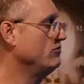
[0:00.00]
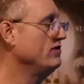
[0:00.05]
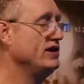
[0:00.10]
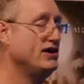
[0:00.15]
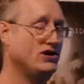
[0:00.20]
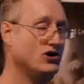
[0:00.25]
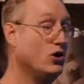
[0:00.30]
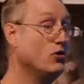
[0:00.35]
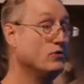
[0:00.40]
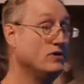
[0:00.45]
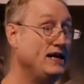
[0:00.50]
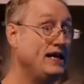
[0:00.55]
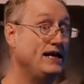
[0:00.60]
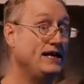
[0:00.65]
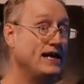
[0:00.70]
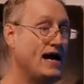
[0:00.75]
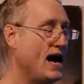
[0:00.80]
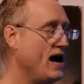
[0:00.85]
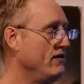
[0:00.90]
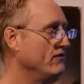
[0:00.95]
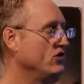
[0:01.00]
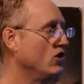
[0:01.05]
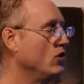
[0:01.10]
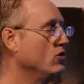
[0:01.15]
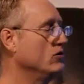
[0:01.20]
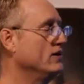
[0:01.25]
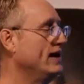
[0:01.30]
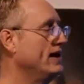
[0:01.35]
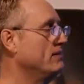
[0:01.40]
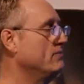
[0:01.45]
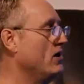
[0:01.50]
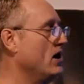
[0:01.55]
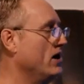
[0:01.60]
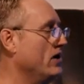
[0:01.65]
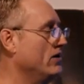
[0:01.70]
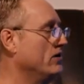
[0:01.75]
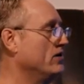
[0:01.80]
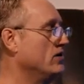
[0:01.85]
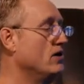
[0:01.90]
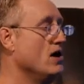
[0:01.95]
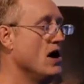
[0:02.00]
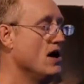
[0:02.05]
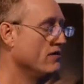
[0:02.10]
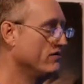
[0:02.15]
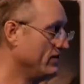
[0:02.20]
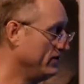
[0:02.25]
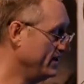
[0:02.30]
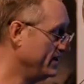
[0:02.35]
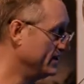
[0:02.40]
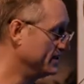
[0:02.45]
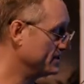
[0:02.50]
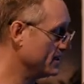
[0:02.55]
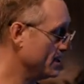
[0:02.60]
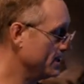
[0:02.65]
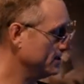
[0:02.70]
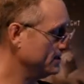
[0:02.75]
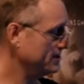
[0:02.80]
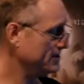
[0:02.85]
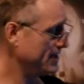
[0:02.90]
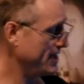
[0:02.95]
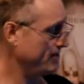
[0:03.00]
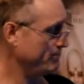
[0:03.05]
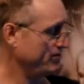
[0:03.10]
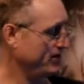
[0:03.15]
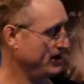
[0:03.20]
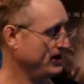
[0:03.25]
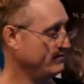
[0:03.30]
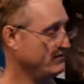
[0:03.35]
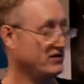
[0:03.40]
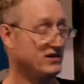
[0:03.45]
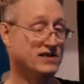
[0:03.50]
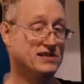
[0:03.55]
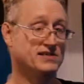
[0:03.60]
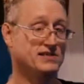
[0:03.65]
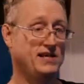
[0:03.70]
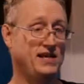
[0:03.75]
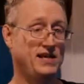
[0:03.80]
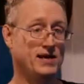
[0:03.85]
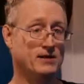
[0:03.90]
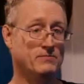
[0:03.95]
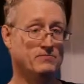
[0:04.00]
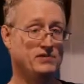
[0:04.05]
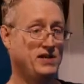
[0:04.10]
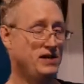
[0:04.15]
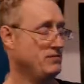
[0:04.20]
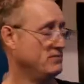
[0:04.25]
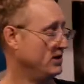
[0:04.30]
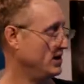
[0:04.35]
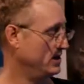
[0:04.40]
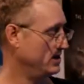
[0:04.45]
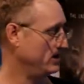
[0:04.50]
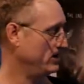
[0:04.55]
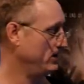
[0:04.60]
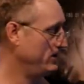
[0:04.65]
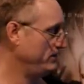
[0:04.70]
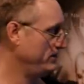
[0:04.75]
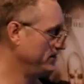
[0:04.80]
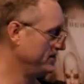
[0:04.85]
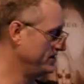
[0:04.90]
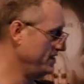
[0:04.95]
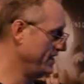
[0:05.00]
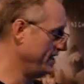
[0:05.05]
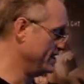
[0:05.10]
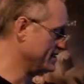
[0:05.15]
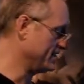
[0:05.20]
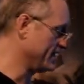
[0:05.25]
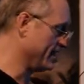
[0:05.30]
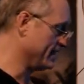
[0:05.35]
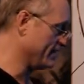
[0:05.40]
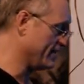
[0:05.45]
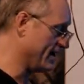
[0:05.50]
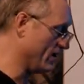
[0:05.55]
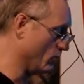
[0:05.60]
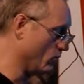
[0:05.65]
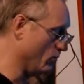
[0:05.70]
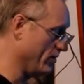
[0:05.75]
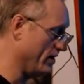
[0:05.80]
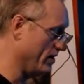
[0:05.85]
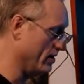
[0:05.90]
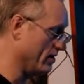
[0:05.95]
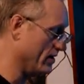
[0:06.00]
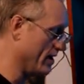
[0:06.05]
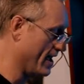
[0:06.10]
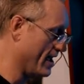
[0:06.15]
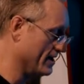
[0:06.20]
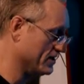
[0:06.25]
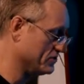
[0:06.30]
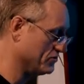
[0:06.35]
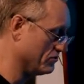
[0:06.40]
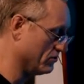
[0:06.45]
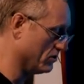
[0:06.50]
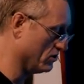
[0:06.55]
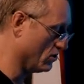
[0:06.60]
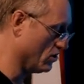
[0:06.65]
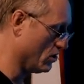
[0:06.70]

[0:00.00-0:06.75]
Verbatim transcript: You really don't need to have an OLED monitor for this. Same thing for this DMD monitor. If you see, it's got that weird extra